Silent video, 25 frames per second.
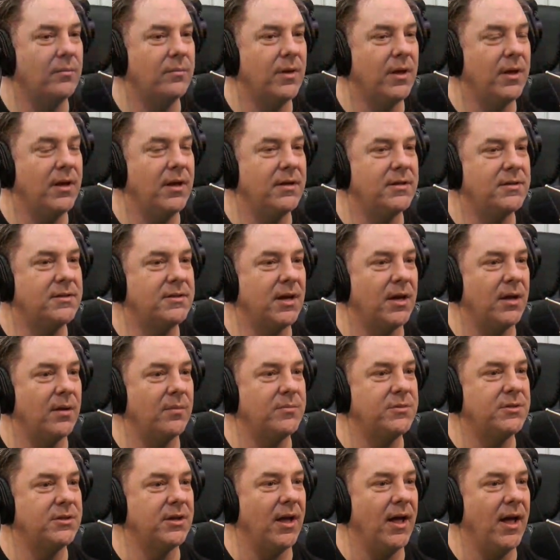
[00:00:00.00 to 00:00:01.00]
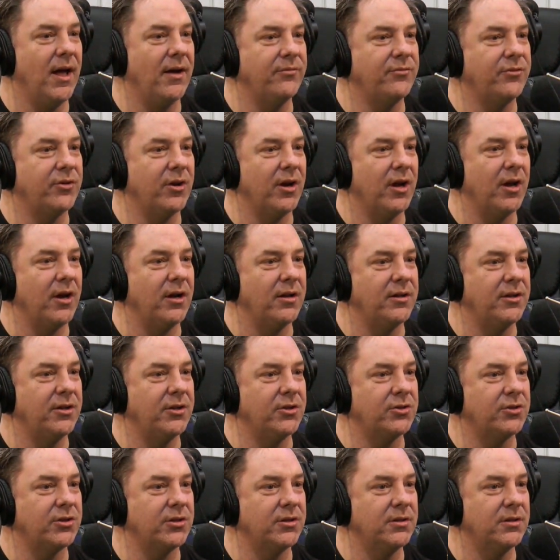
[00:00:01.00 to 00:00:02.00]
they didn't tell him till after I
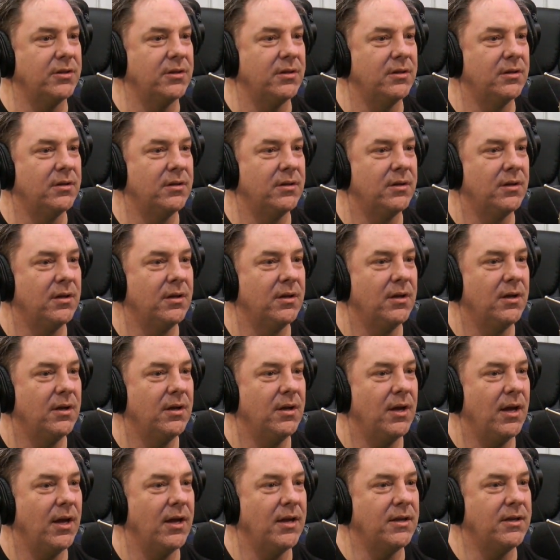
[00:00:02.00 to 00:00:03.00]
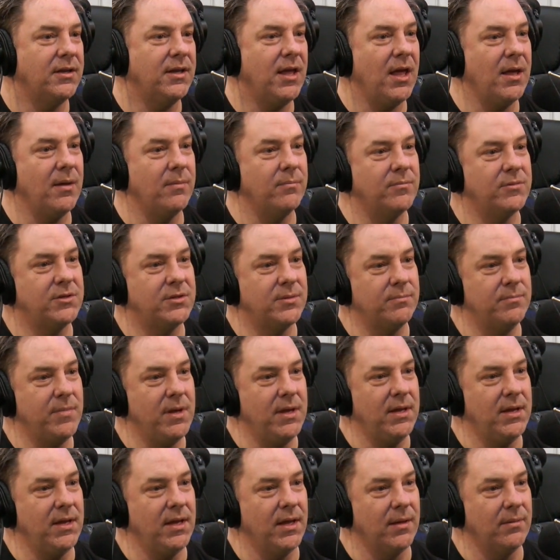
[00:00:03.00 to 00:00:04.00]
auditioned and came to
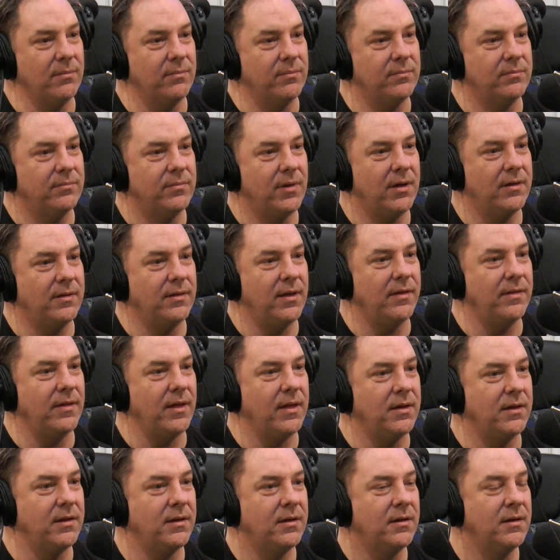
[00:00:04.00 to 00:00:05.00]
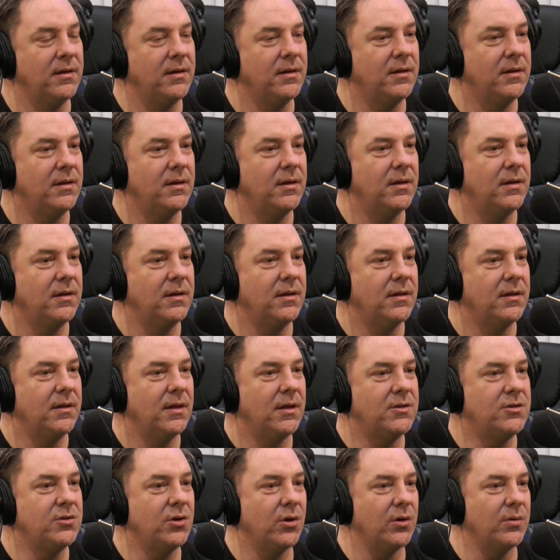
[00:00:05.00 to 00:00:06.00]
meet him. Right. And they they
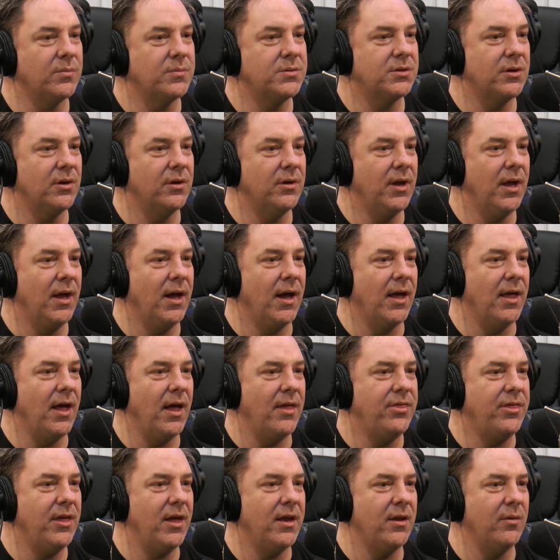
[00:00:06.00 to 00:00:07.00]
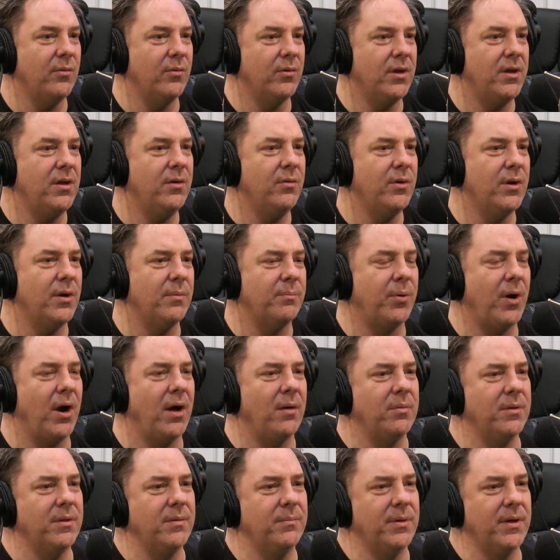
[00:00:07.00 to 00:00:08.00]
told him so. Yeah, I, I thought he would he would have
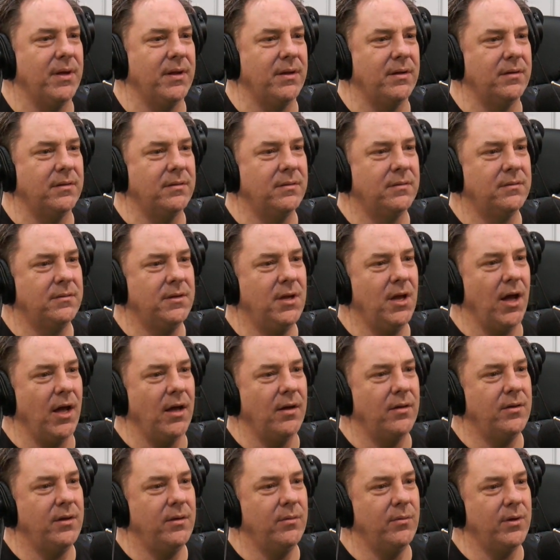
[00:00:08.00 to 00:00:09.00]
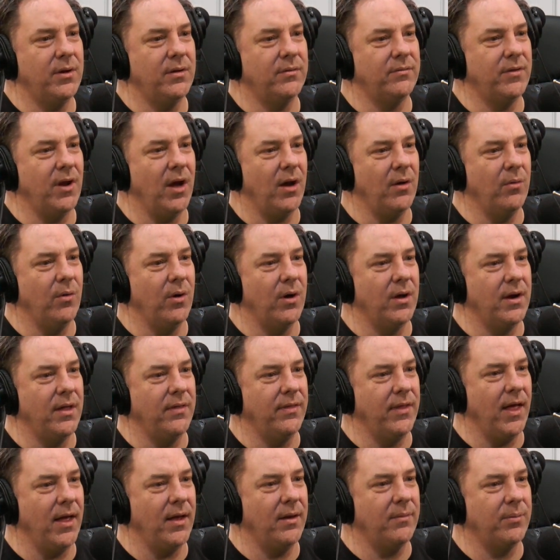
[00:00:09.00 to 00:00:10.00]
probably been yeah, he yeah, would have not right. wanted
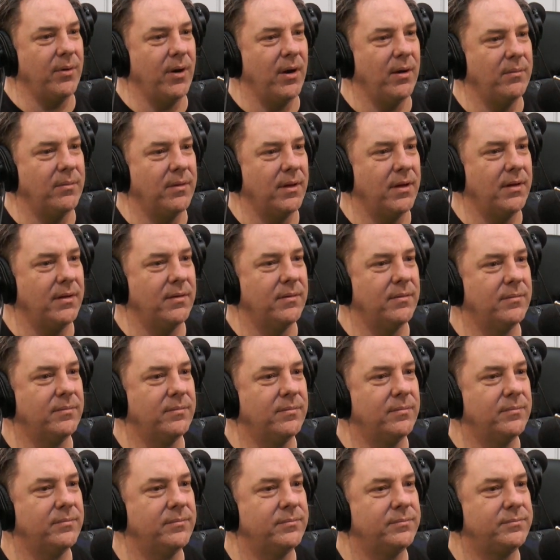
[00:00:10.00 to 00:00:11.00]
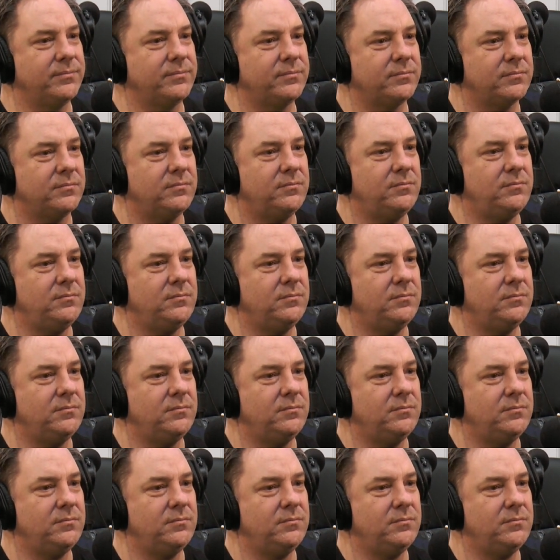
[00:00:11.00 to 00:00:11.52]
that probably. What is the what is the